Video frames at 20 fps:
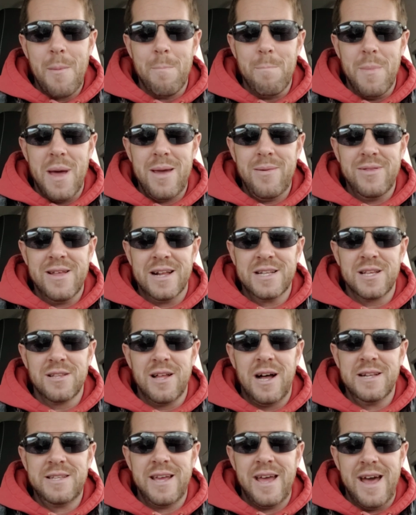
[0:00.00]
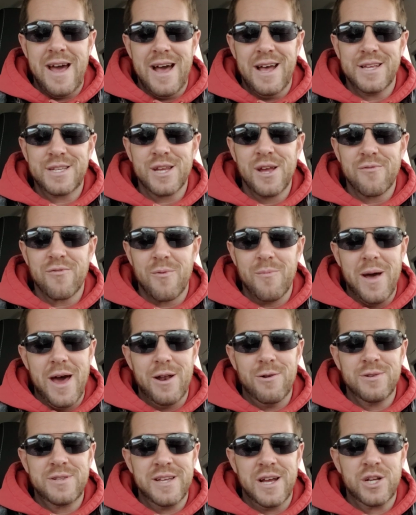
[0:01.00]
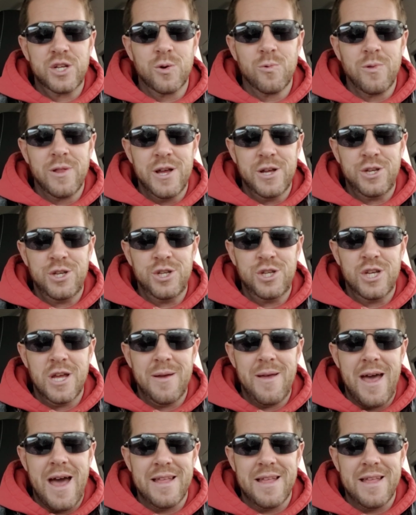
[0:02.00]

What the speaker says: maybe that's a lot to ask from heterosexual relationship